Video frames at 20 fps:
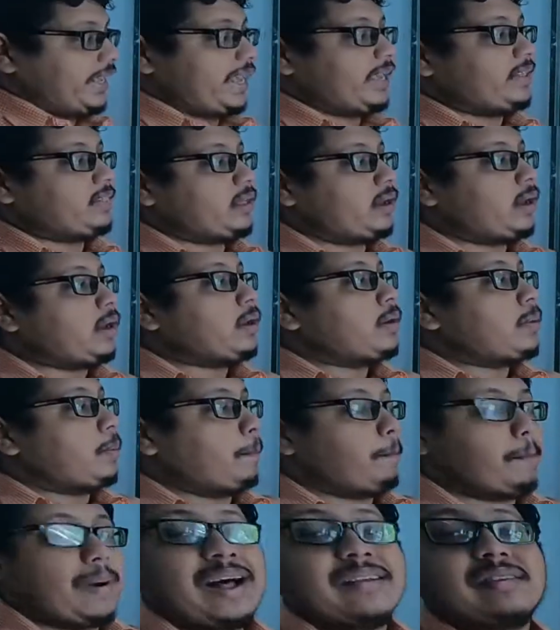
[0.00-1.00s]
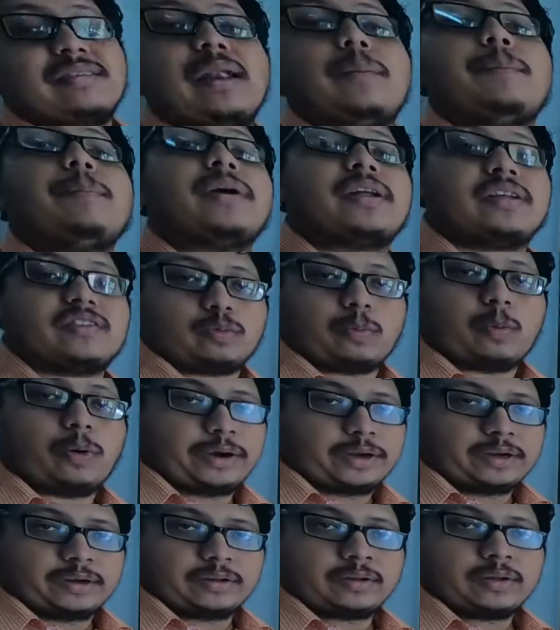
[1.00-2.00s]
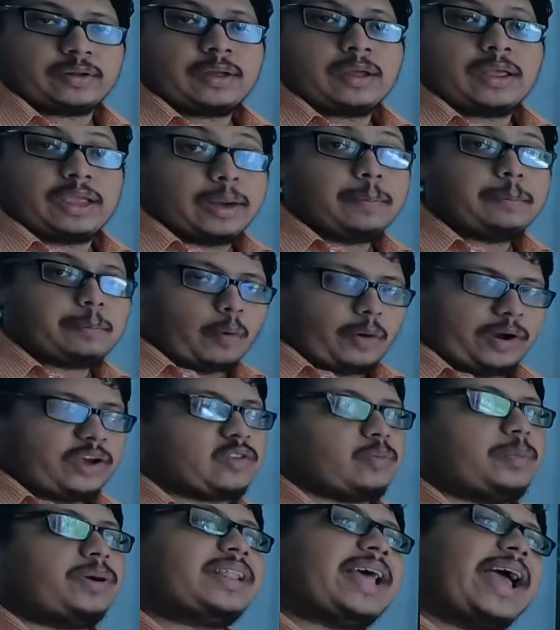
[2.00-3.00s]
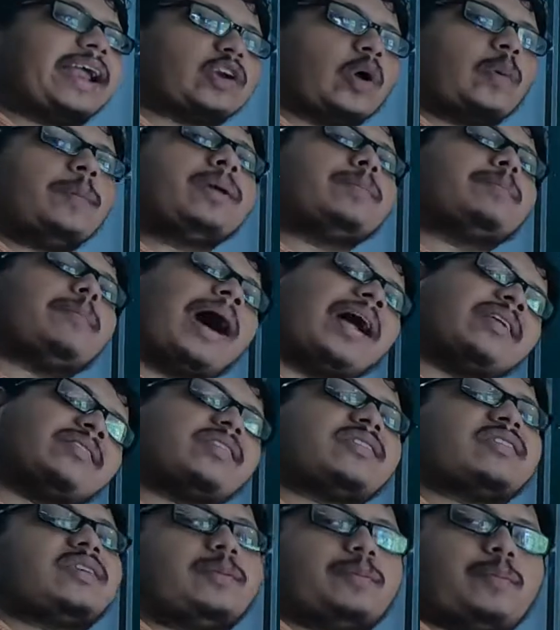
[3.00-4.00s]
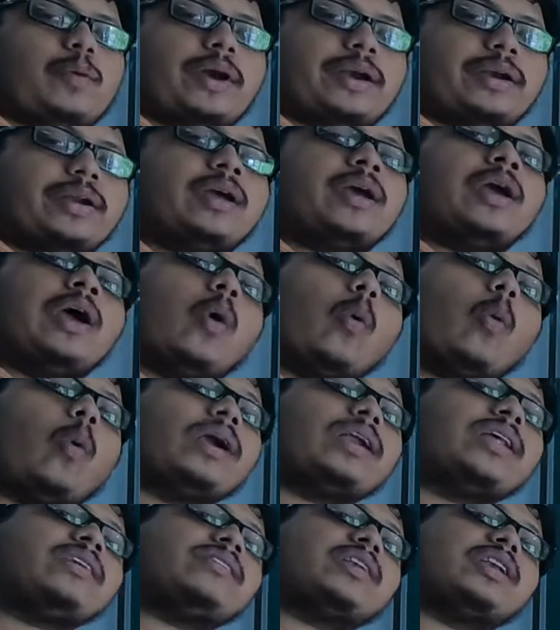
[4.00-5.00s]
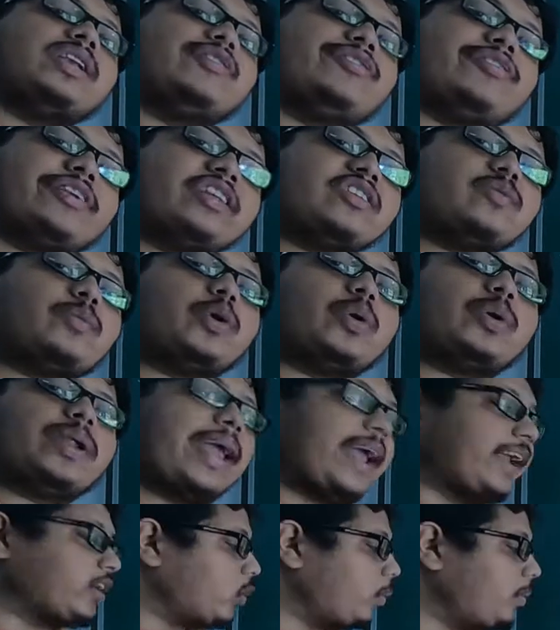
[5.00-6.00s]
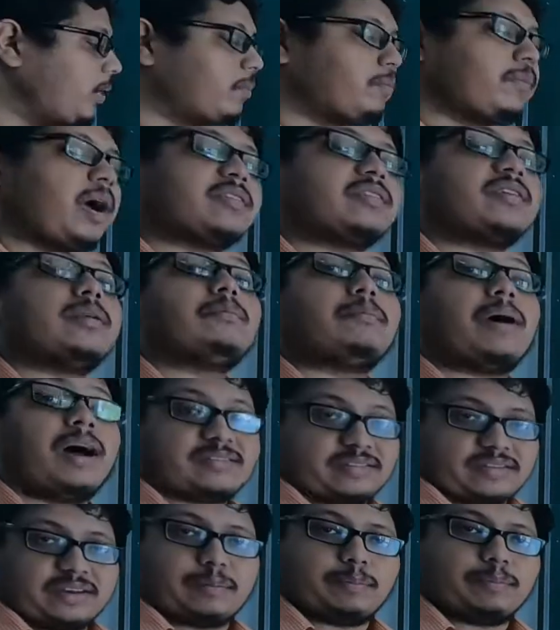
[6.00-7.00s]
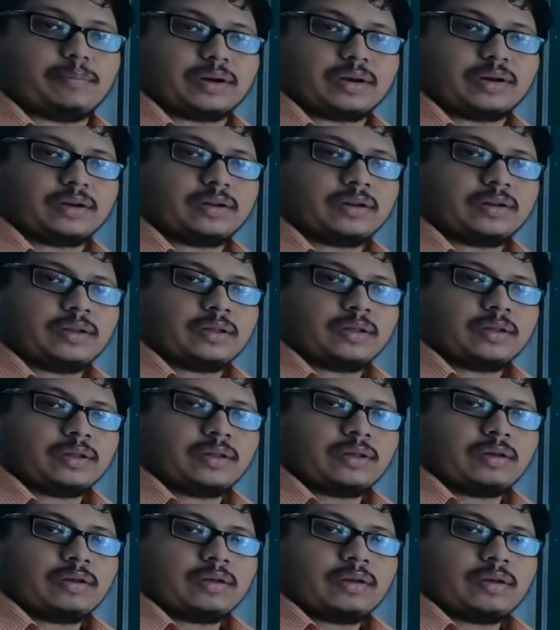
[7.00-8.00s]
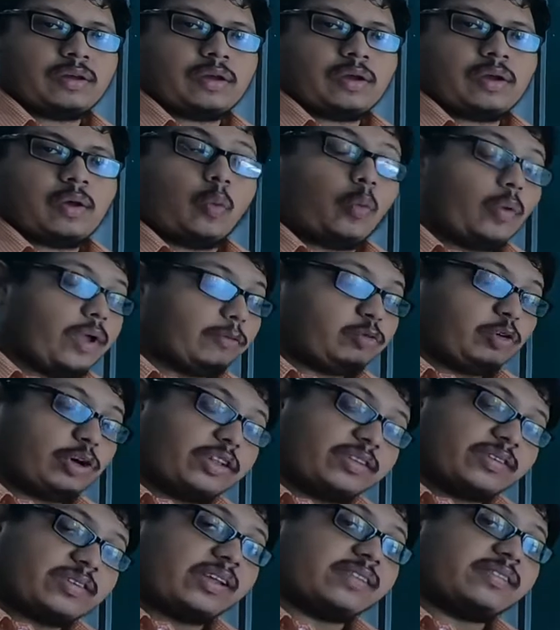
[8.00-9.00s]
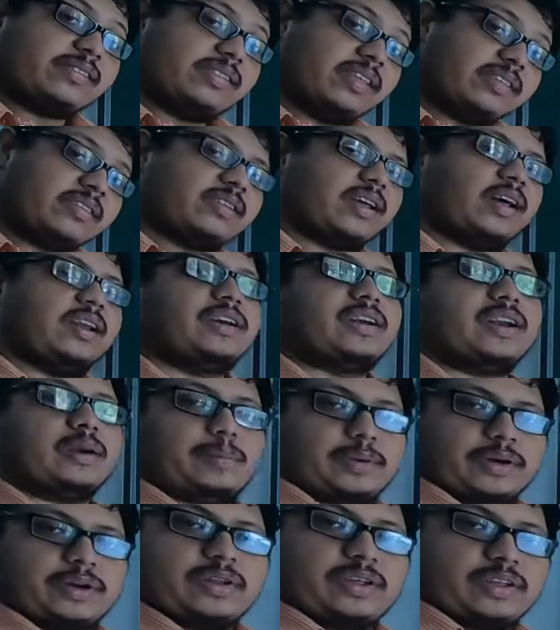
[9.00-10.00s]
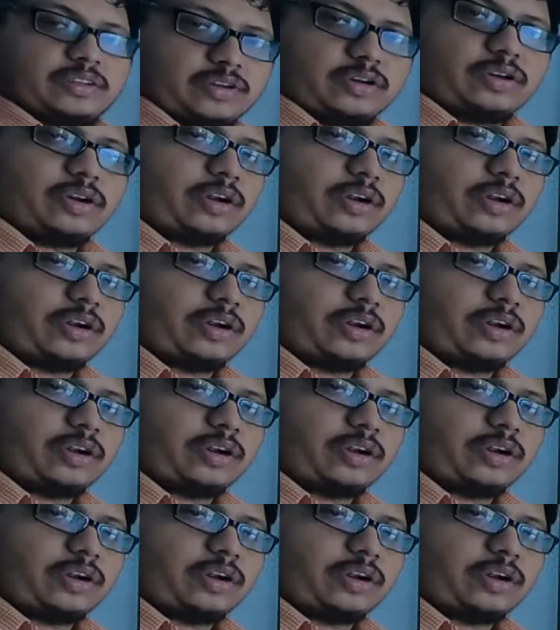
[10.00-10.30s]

take the mass number as point in points, but the atomic mass is in point. What is the difference between atomic mass and mass number? We have to discuss this a little bit, is it